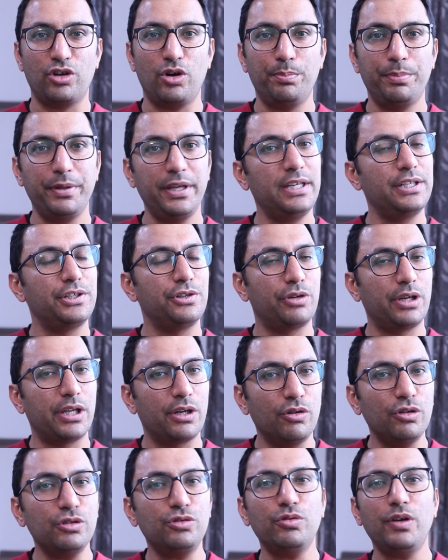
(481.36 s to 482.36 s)
topic. You
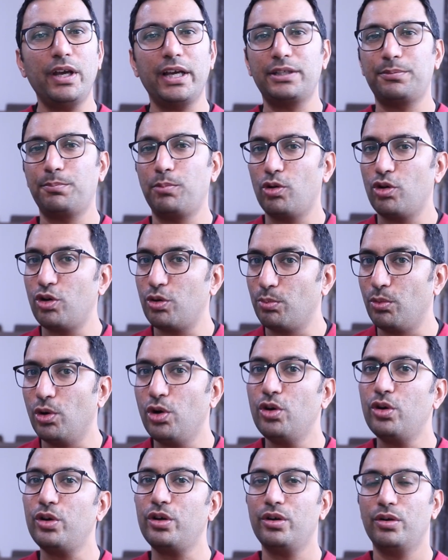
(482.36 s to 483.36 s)
can also explore
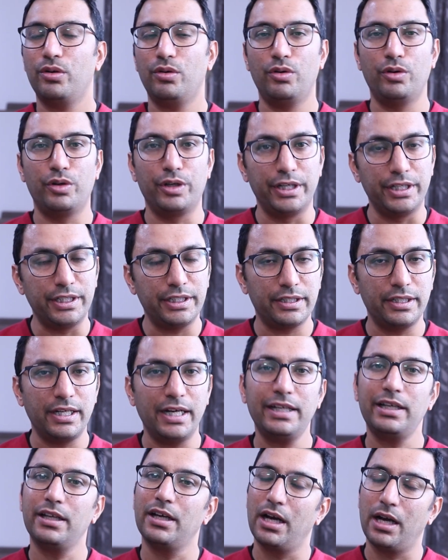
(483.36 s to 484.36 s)
more on
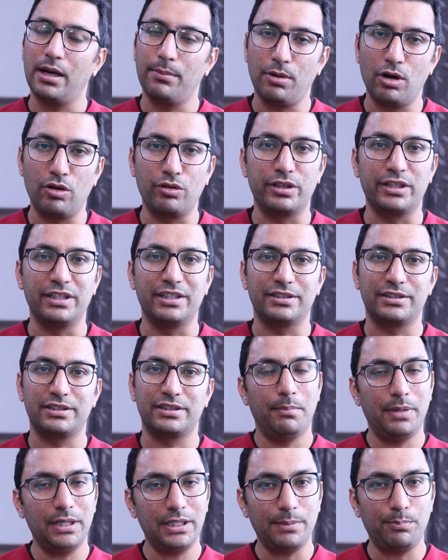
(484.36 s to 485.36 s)
internet about this.
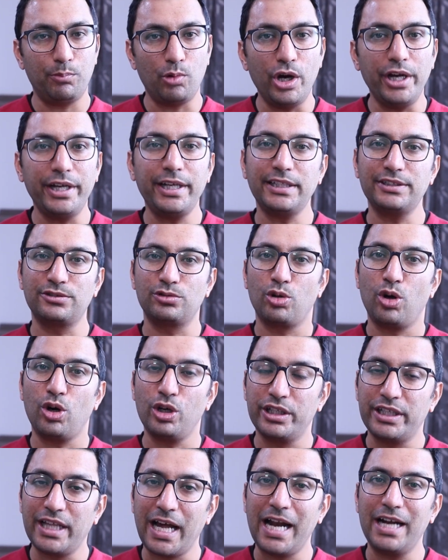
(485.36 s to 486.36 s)
But the point is
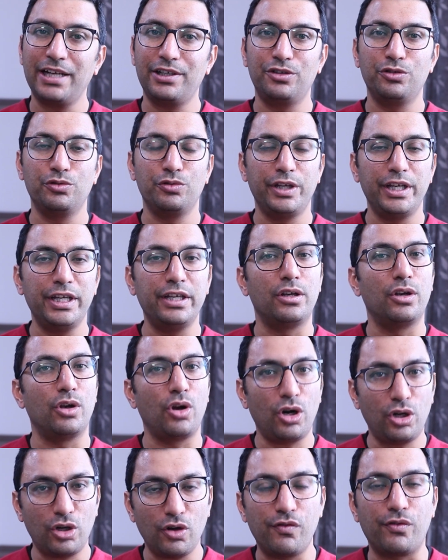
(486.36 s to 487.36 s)
not that you need a
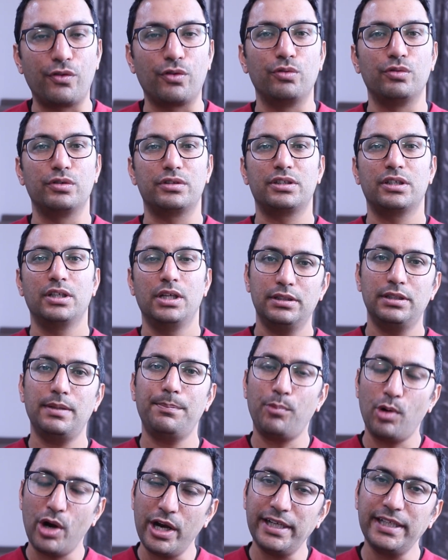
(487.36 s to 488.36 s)
lot of rules. The
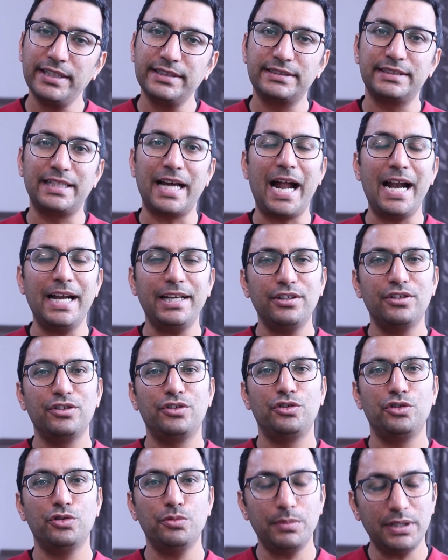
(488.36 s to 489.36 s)
point is that
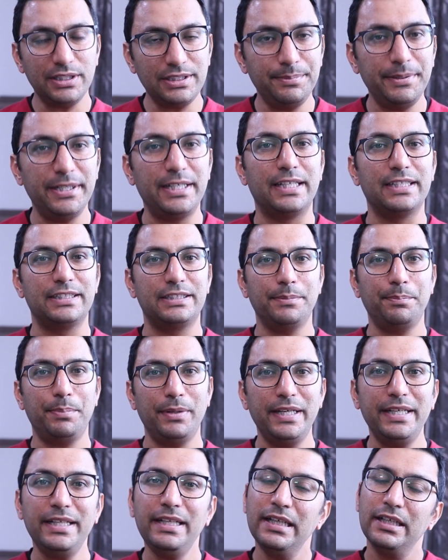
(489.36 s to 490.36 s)
you must be
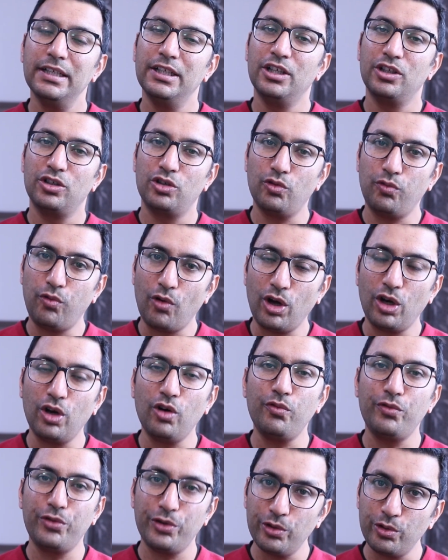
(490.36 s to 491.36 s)
disciplined to
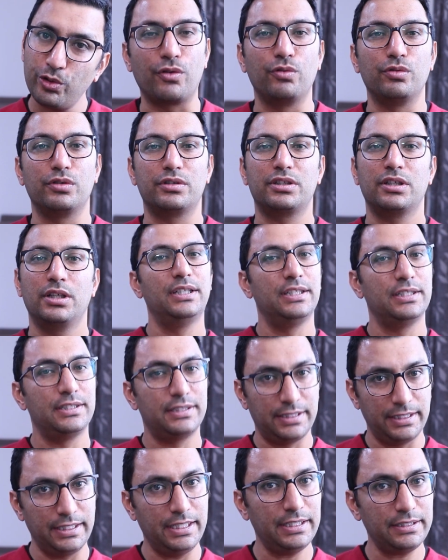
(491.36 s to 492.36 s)
follow few rules,
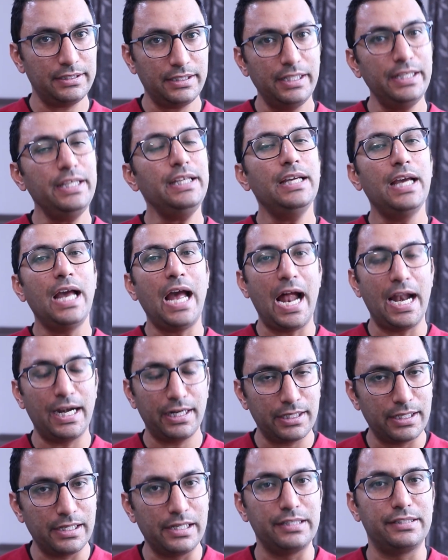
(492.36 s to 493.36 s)
seriously
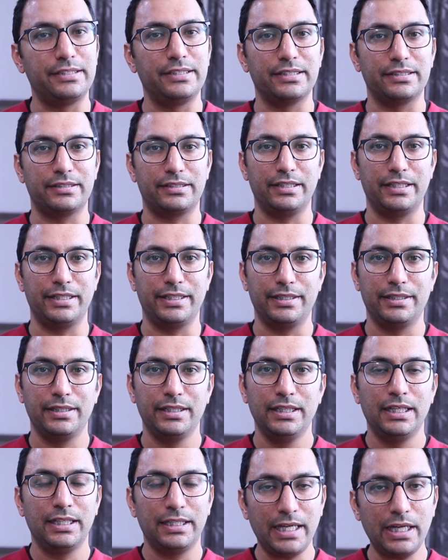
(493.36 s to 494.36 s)
and religiously.
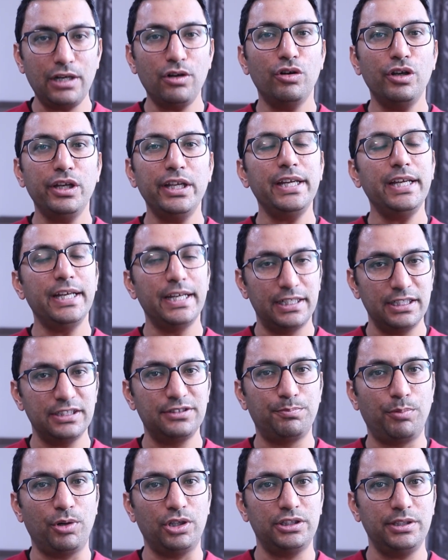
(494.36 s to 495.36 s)
Then only it
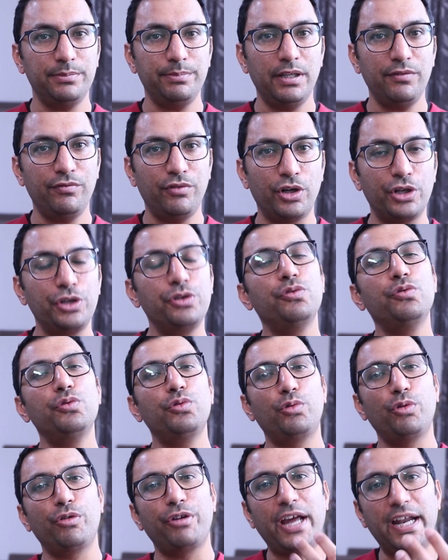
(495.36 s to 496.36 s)
is possible for
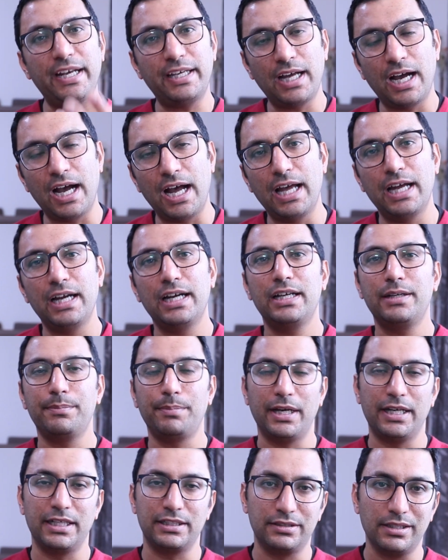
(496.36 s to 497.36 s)
you to get hired
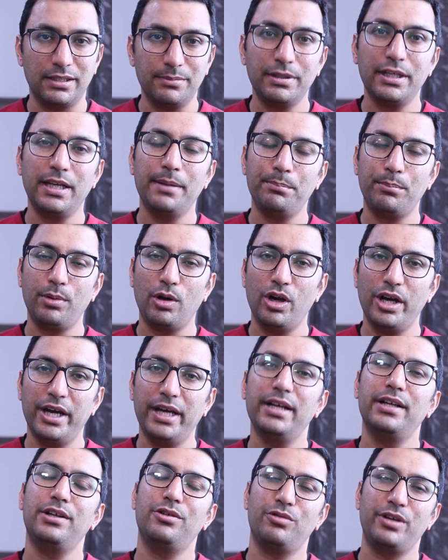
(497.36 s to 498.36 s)
by a German
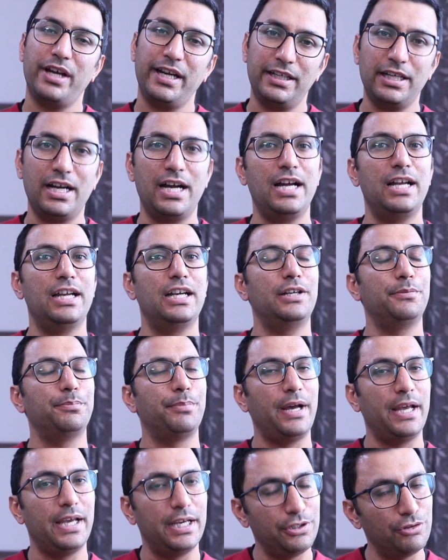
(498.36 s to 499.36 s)
employer, to get hired
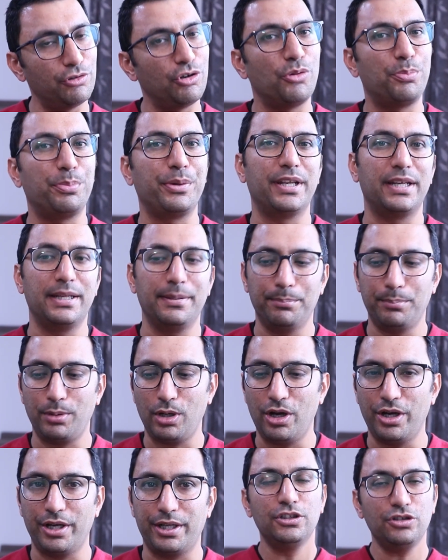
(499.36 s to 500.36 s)
by a European
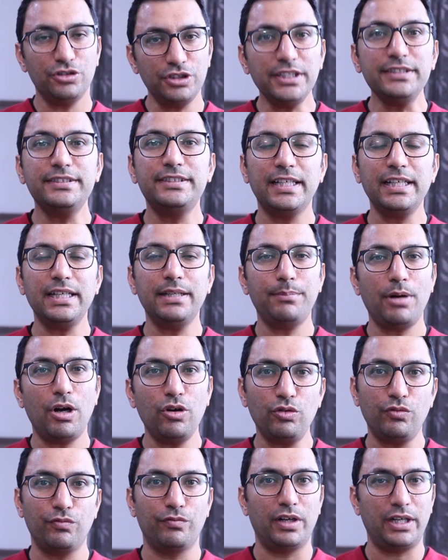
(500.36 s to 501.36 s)
employer. So just think
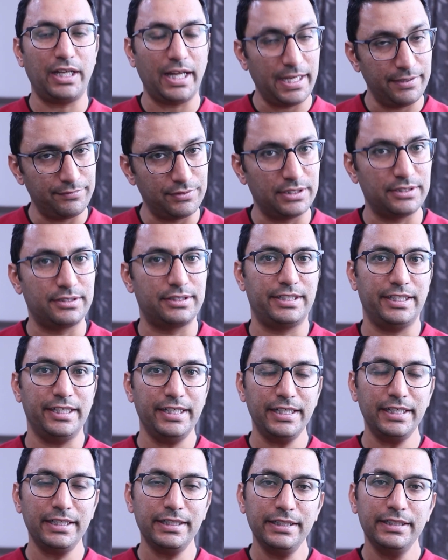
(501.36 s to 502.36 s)
about what I have just
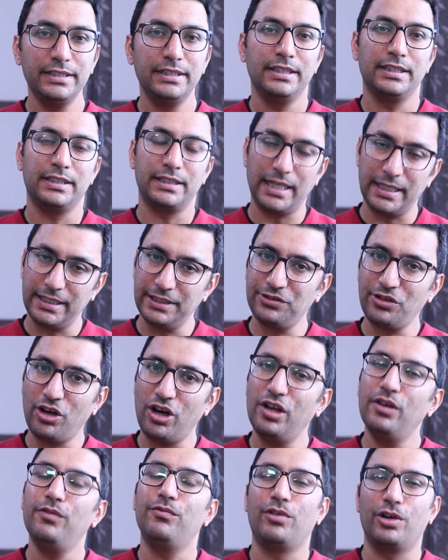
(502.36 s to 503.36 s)
shared. That is
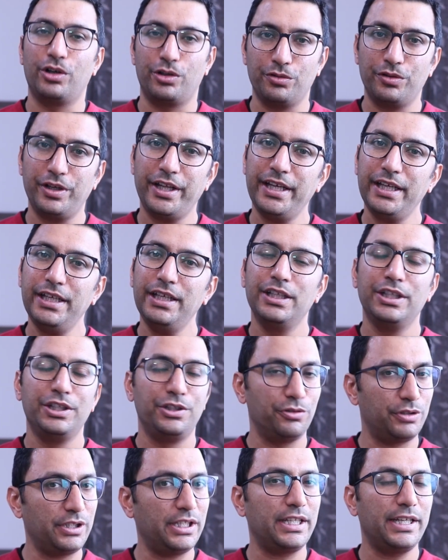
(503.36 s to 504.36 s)
all for today.
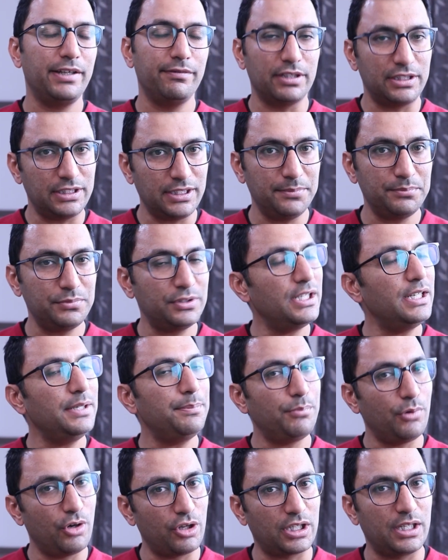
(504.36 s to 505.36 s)
You can give a thumbs
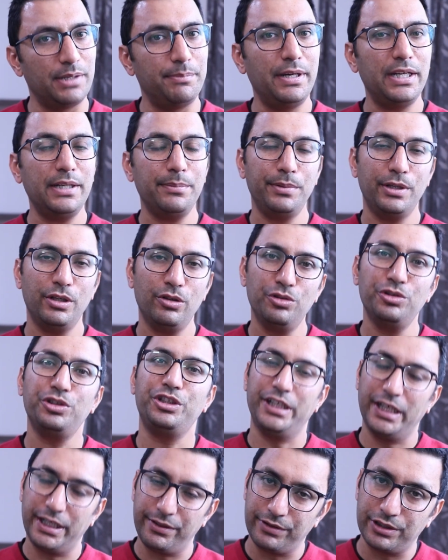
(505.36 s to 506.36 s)
up or comment below,
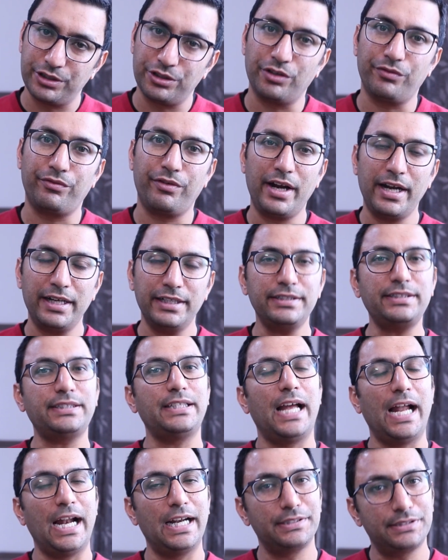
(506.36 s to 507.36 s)
share with your
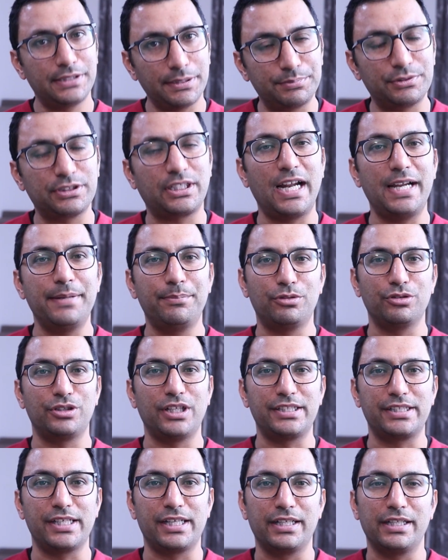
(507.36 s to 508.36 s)
friends and subscribe to
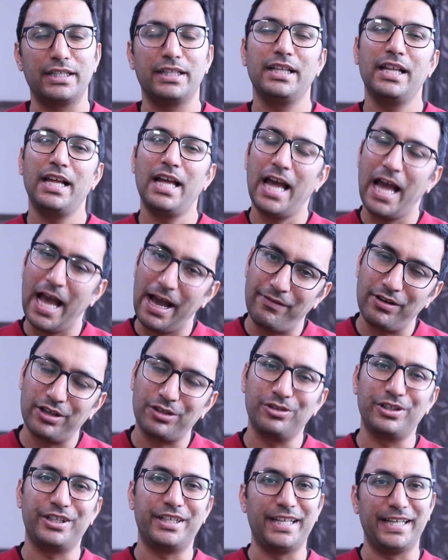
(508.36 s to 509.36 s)
the channel. Have a
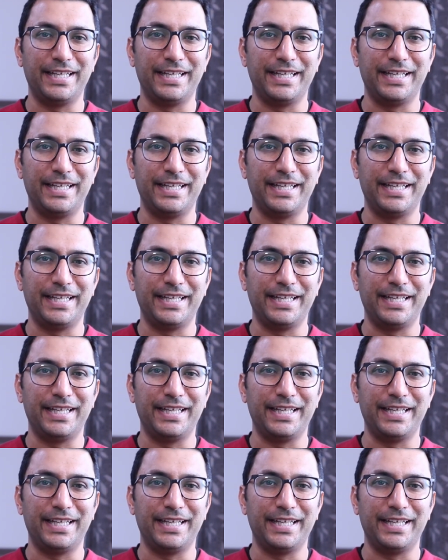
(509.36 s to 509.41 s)
good